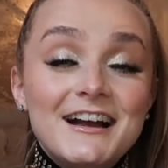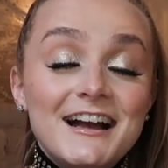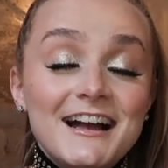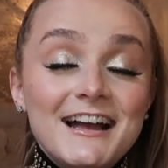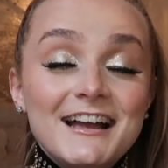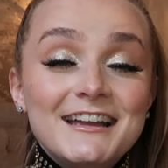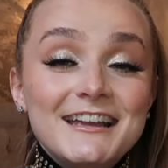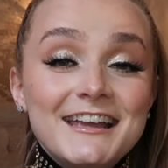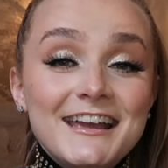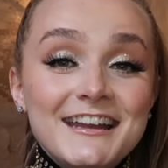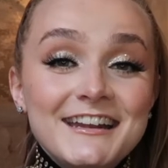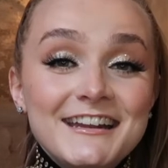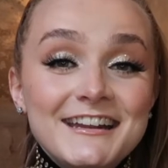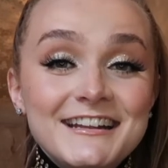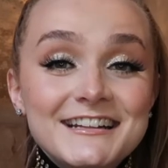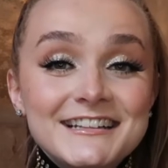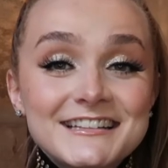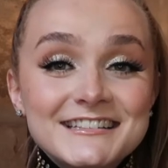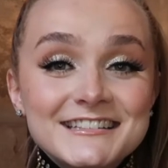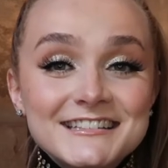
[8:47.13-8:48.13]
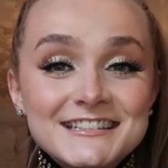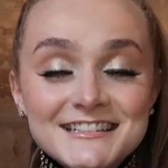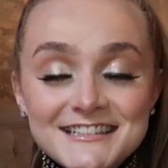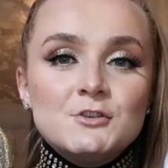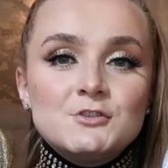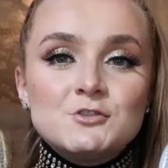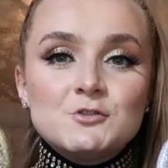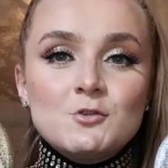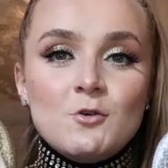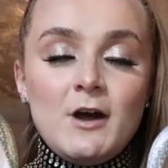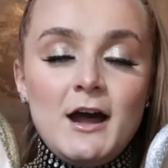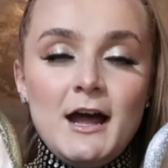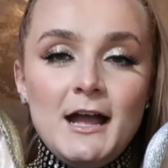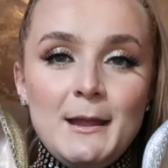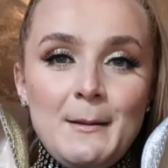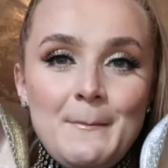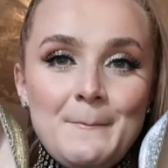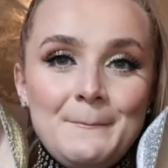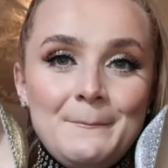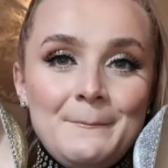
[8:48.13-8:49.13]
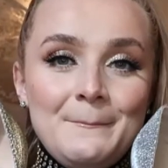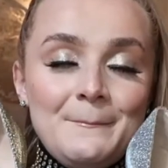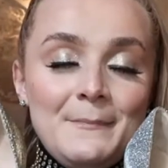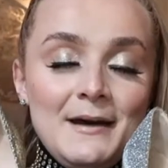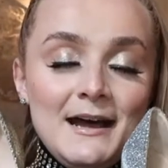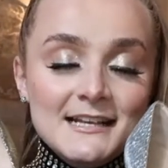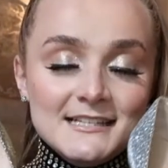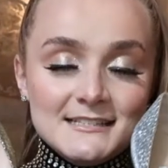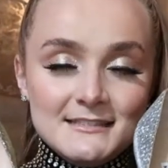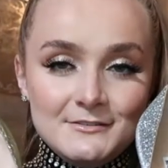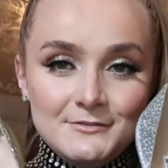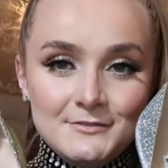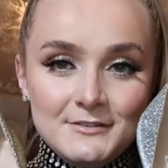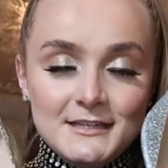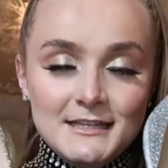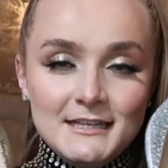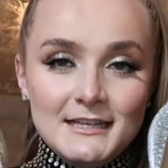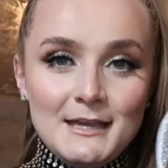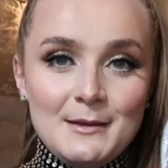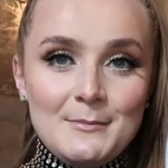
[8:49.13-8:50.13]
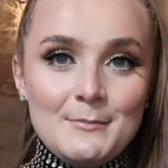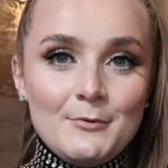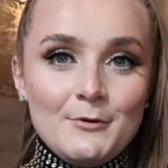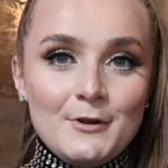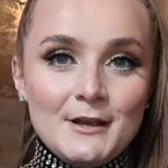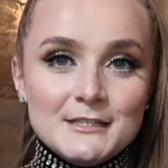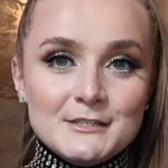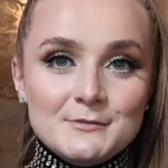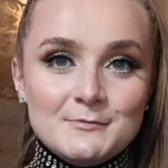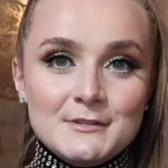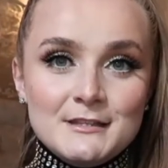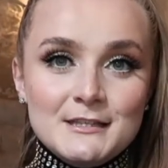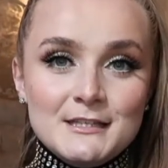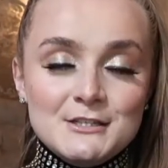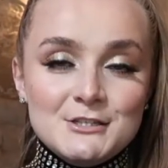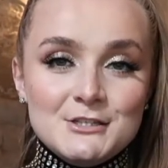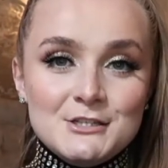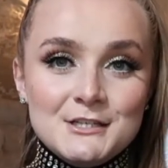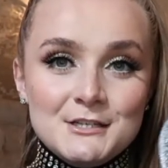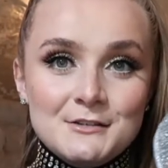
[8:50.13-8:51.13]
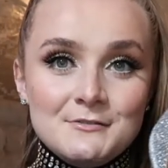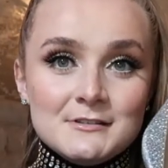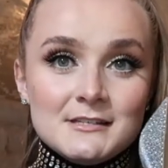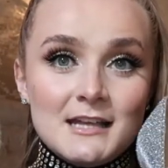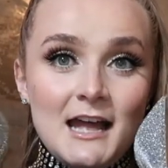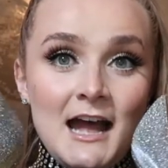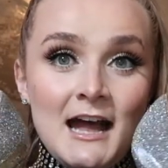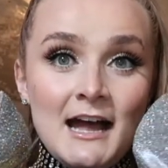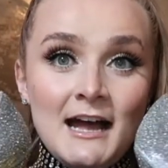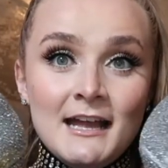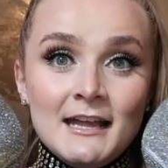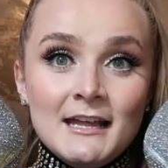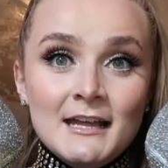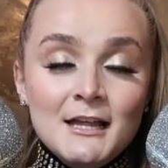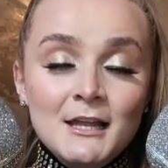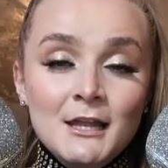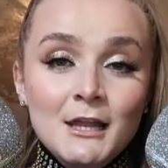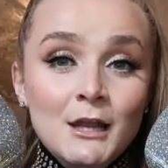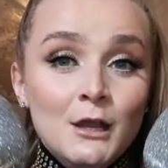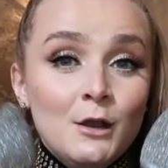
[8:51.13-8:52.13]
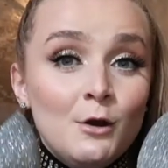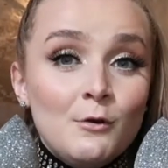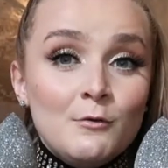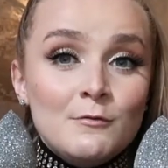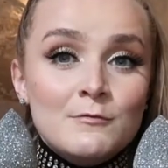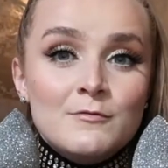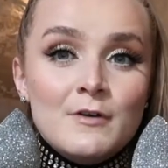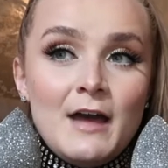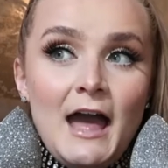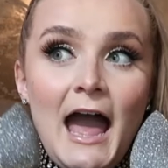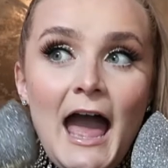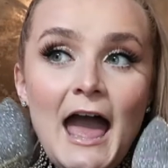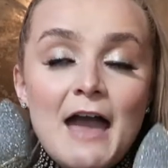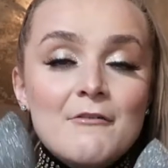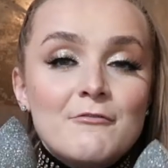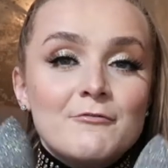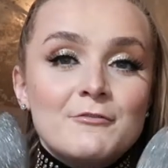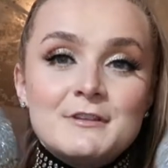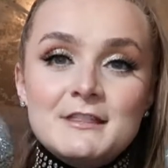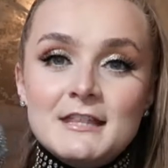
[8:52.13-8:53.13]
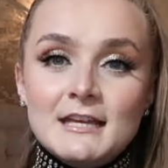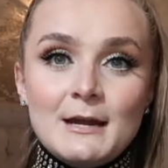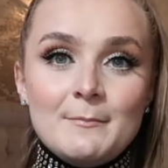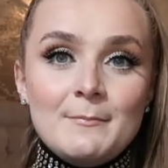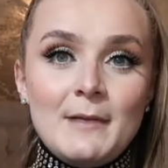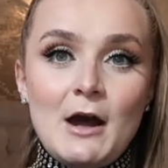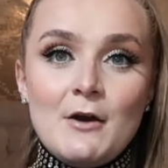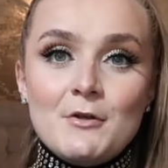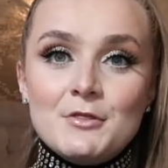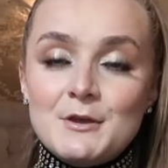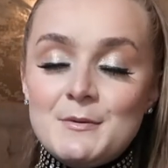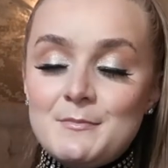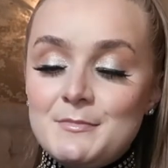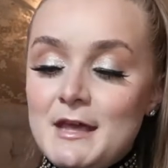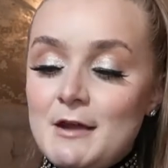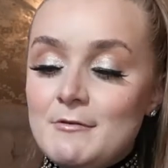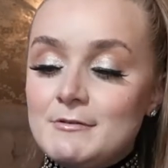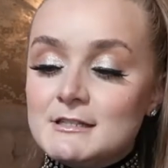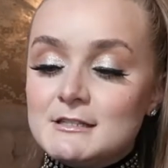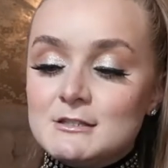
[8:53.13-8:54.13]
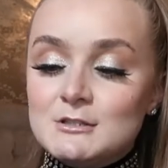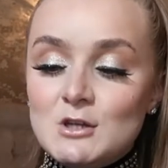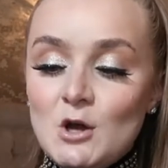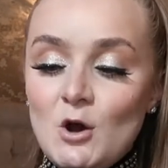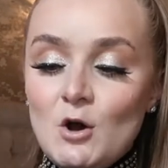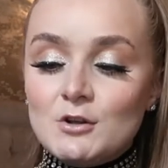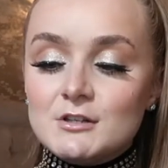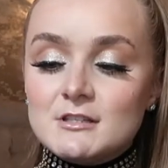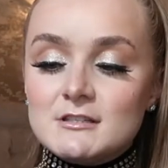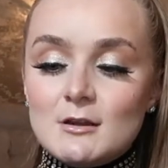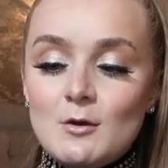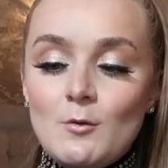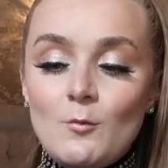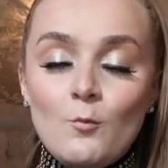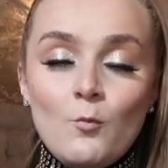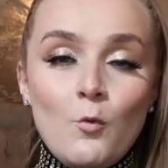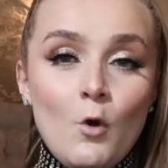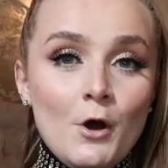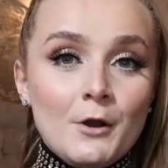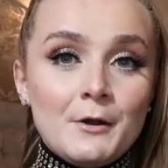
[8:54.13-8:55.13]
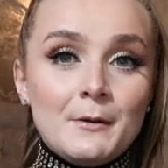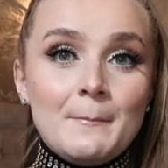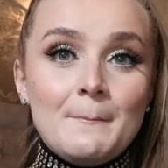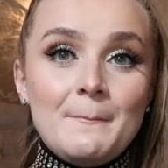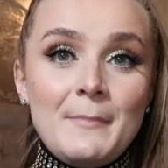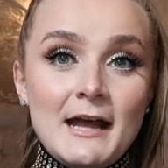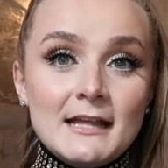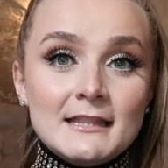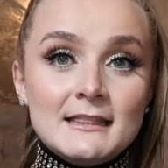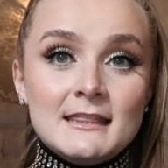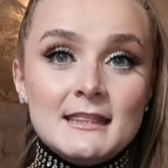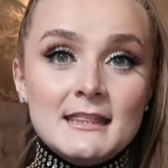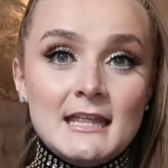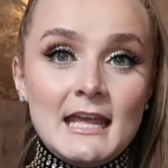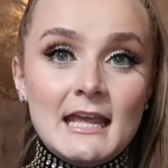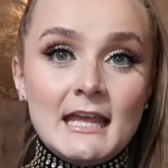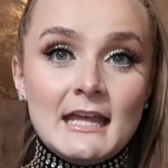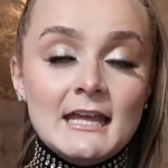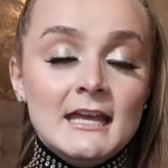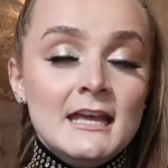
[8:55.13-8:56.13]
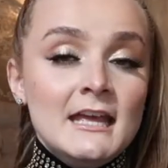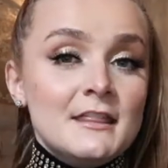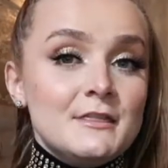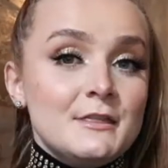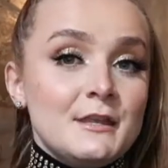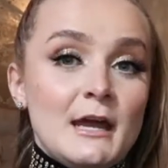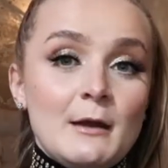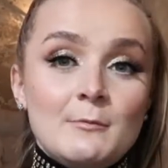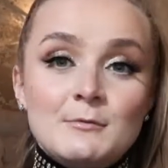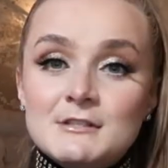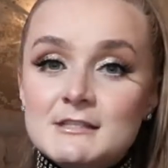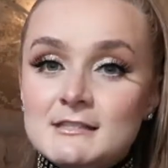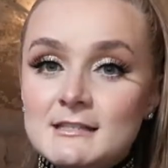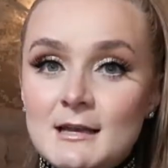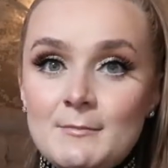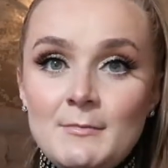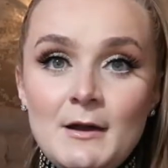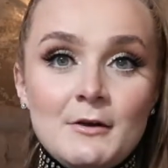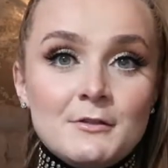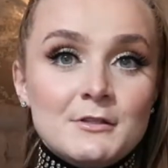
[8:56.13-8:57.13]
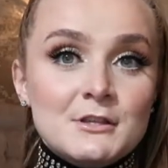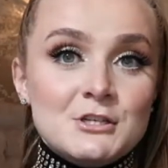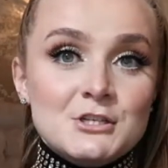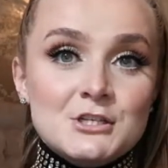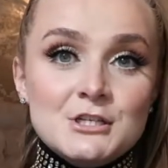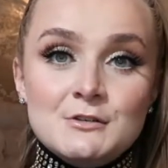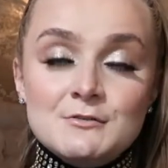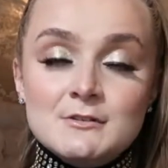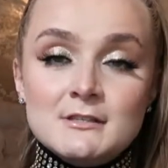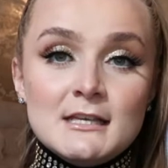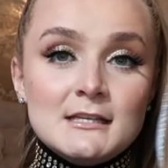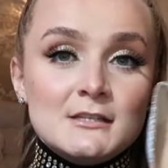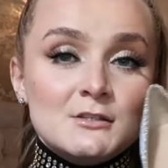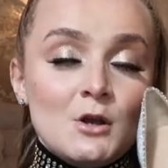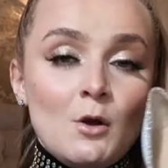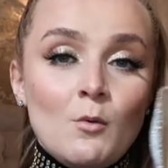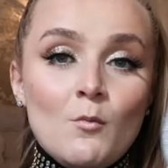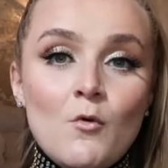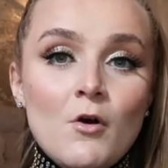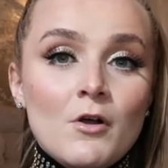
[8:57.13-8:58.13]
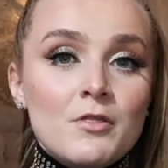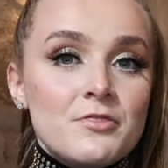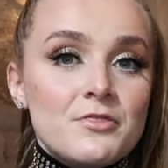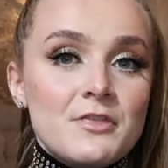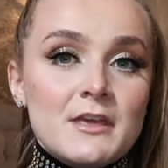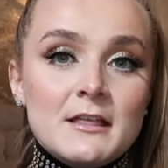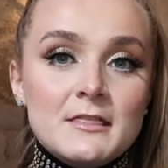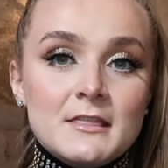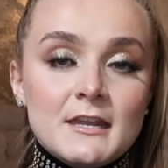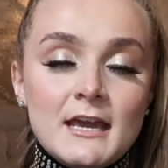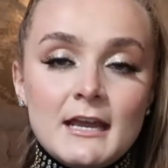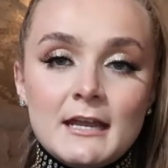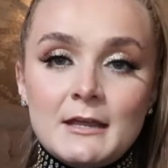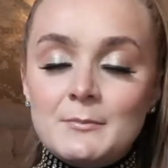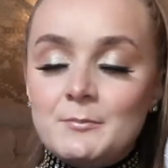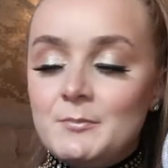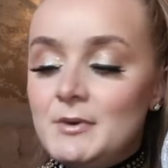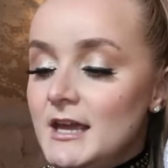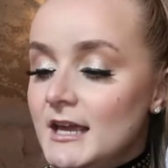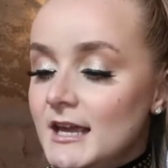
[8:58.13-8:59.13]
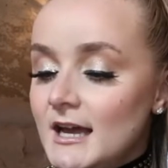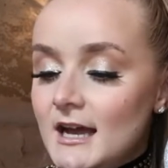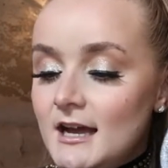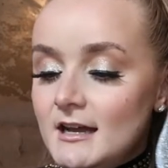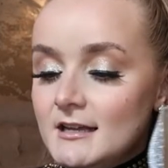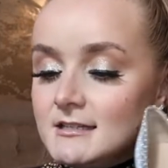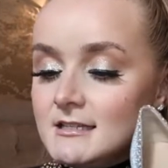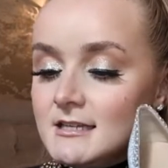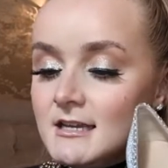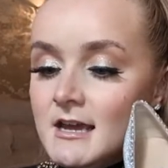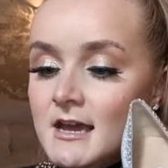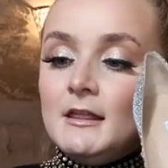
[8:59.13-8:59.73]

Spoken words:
I get it. So I am massively impressed with these shoes. I love everything about them. There is not one bad thing that I would say about these shoes. There's not one thing that I can pick at.